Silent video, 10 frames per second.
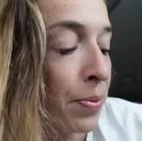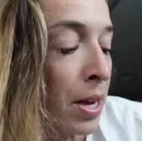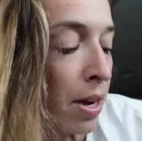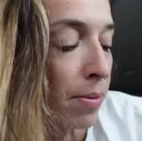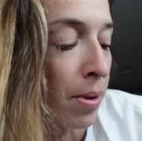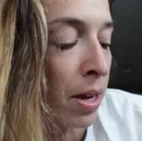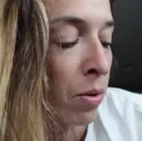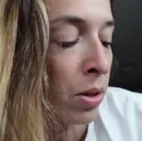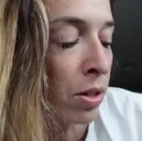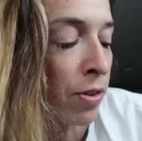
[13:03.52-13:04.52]
yeah, it
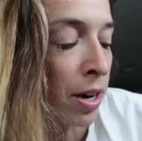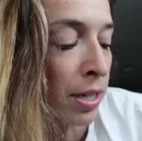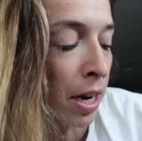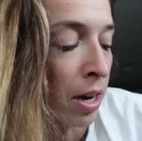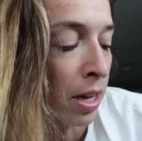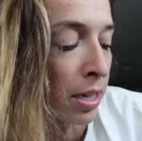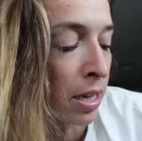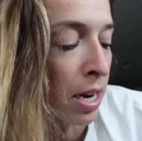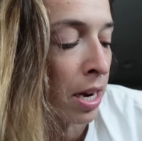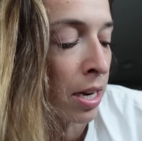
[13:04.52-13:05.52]
was very scary last
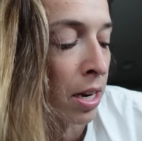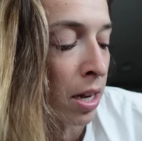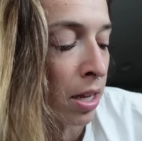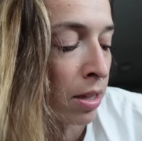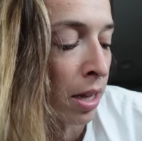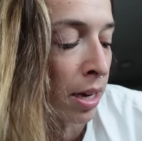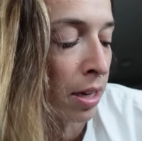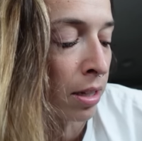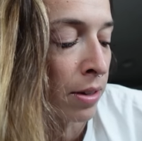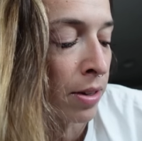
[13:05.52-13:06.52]
night. I did not
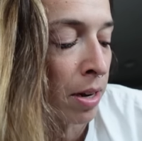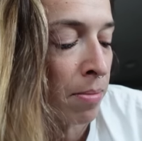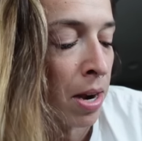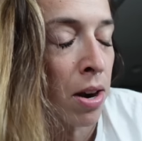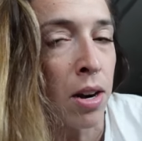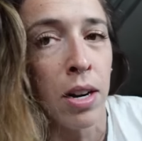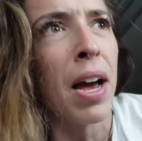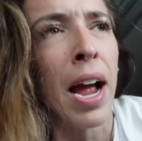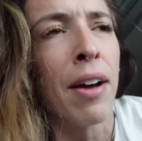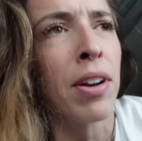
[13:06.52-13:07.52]
like leaving him there.
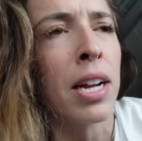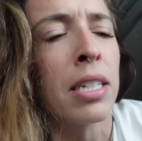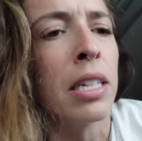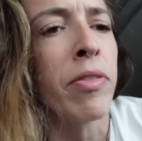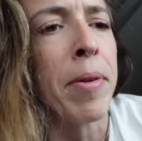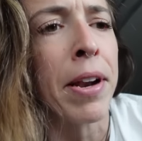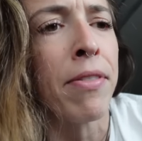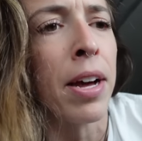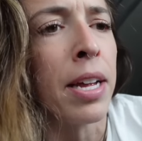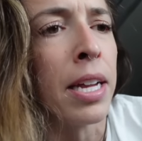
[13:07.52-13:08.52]
I haven't had to leave him at a
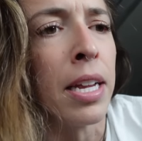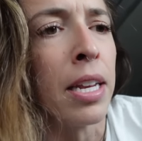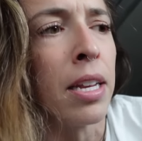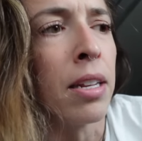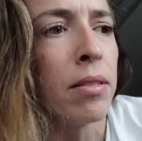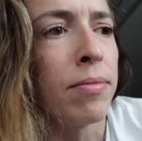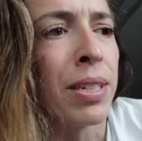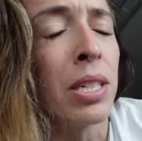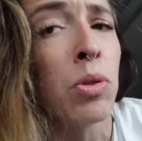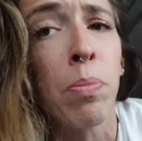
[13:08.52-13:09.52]
vet
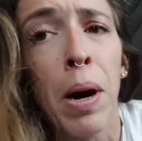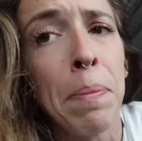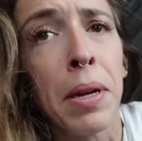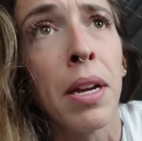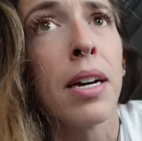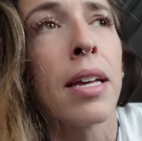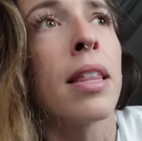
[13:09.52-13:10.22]
since he was a puppy, I